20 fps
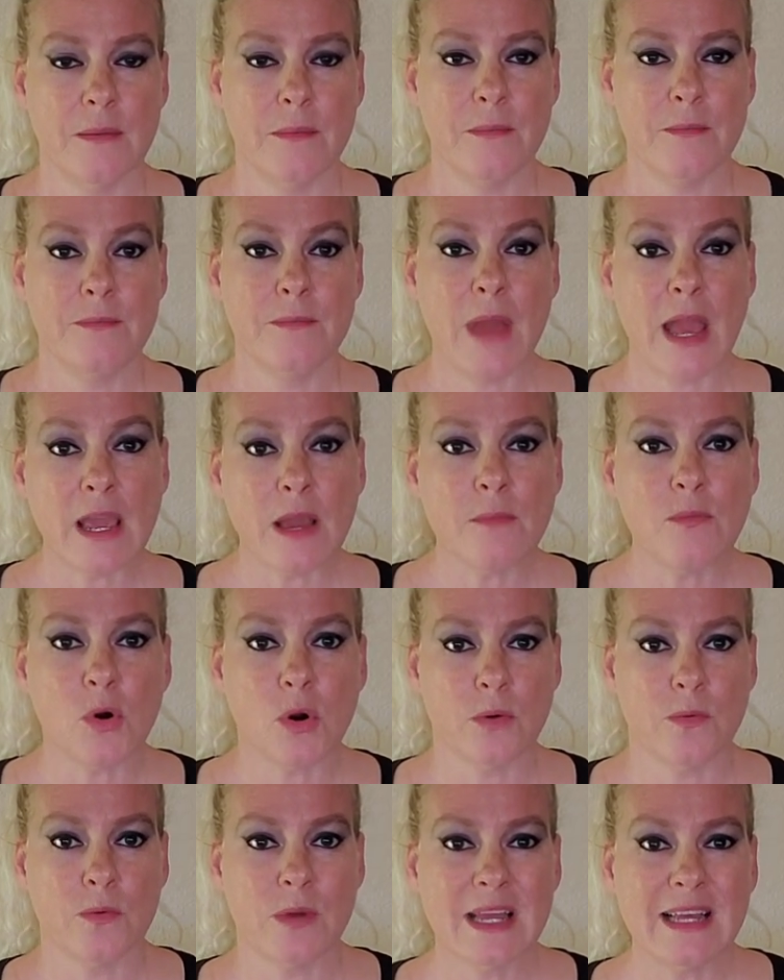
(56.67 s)
make a
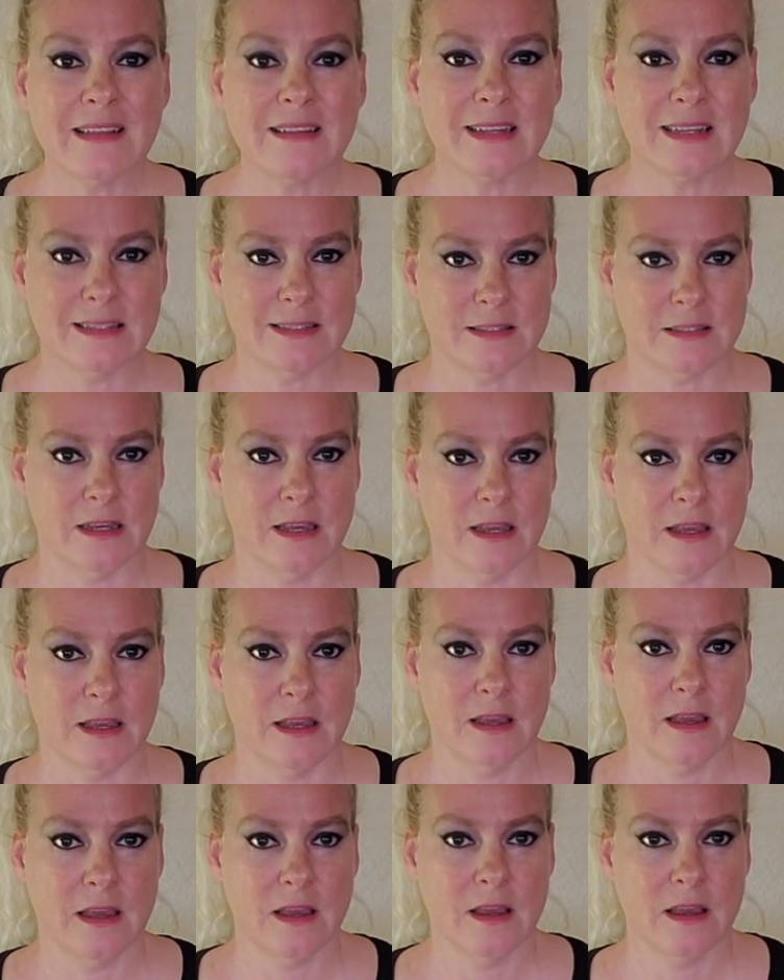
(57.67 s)
more realistic
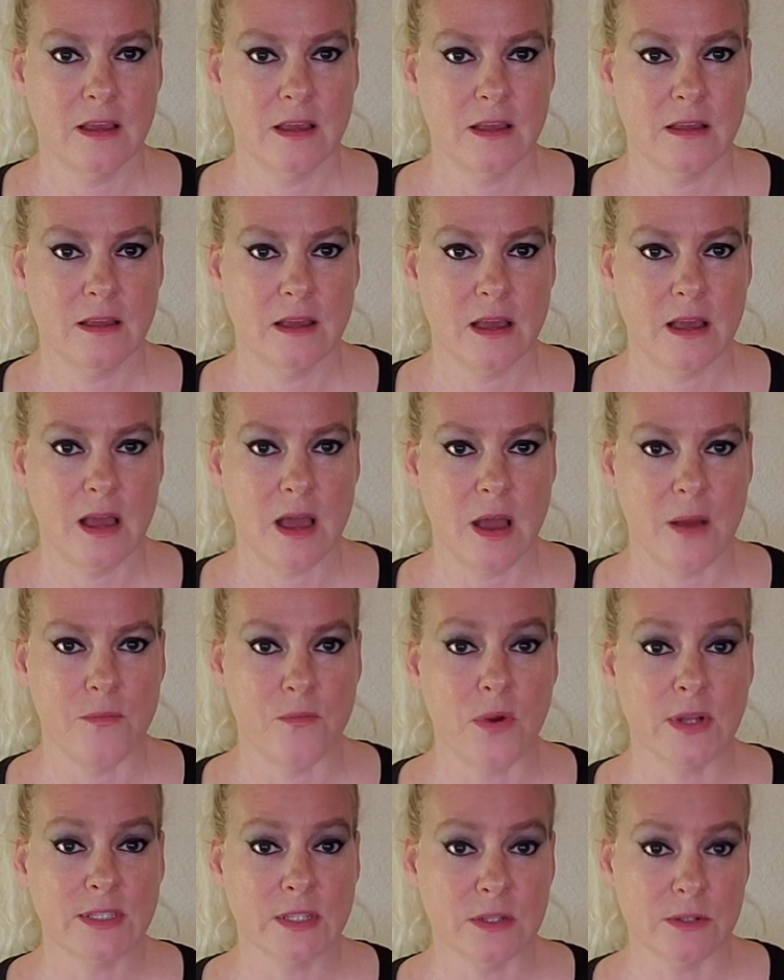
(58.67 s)
um,
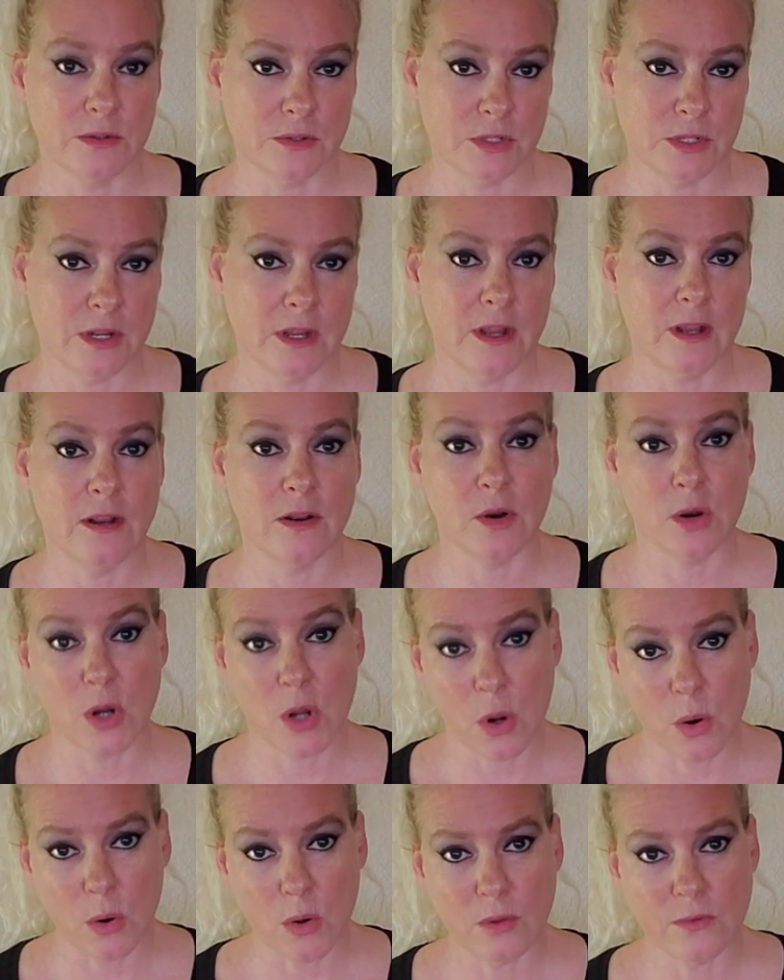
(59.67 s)
resolution or
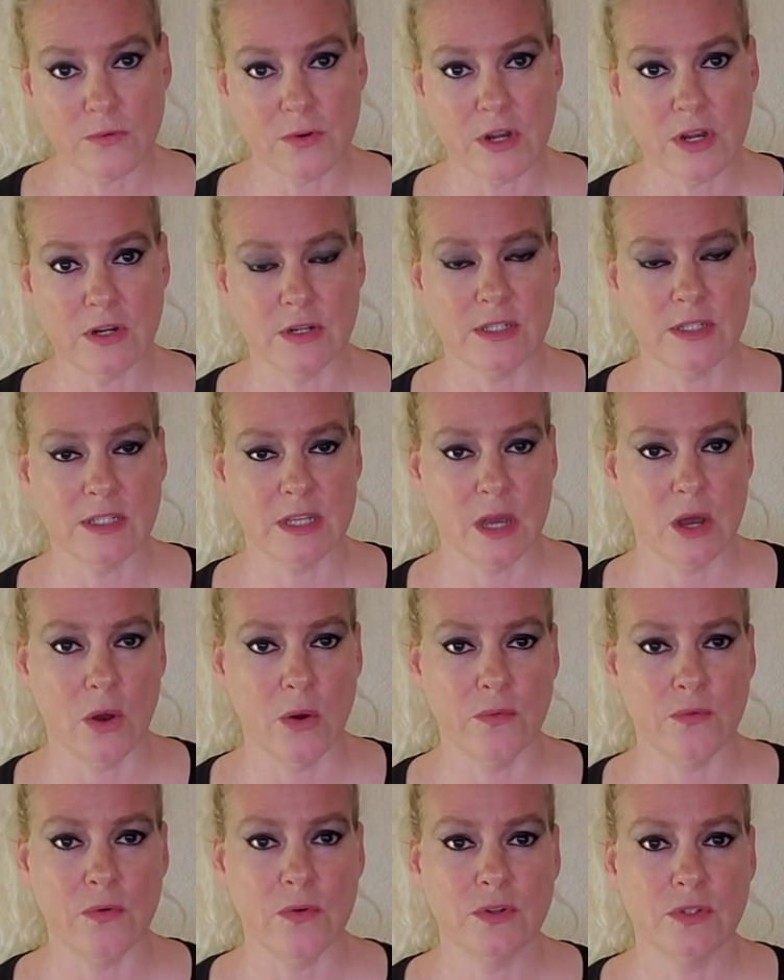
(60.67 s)
goal for
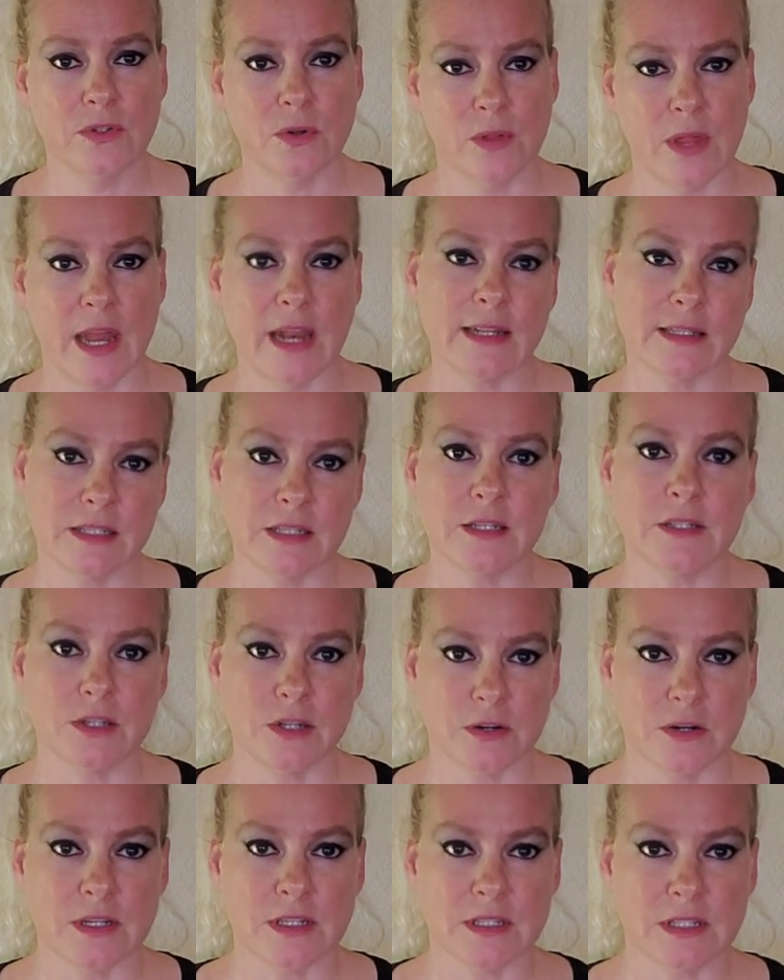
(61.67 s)
yourself so that it's
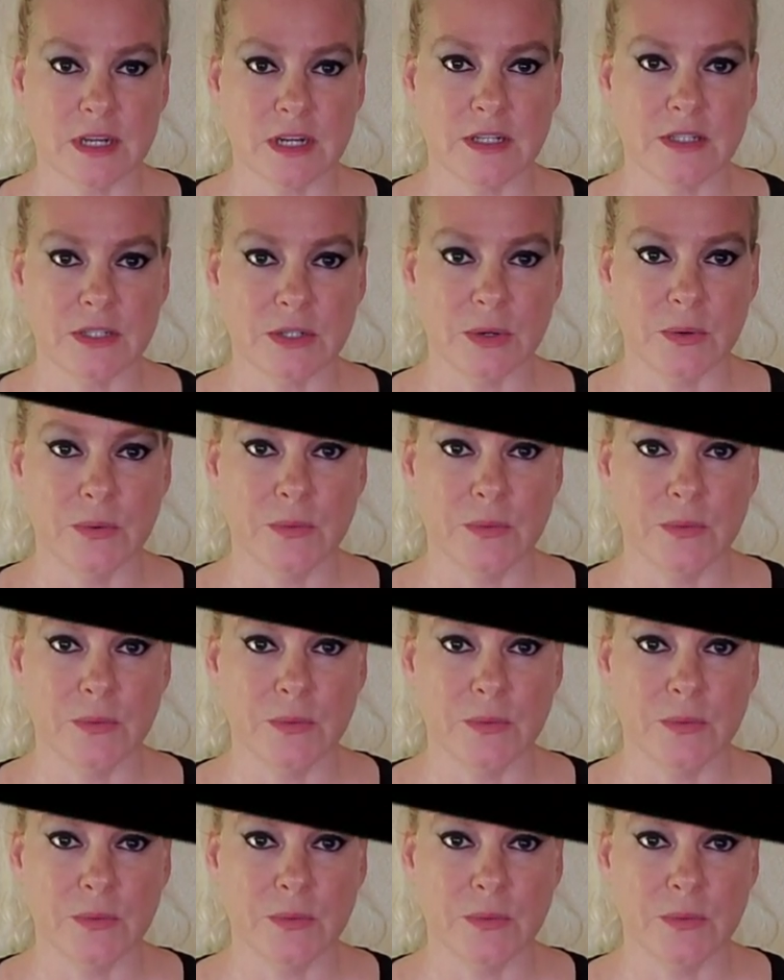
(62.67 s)
easier to stick to.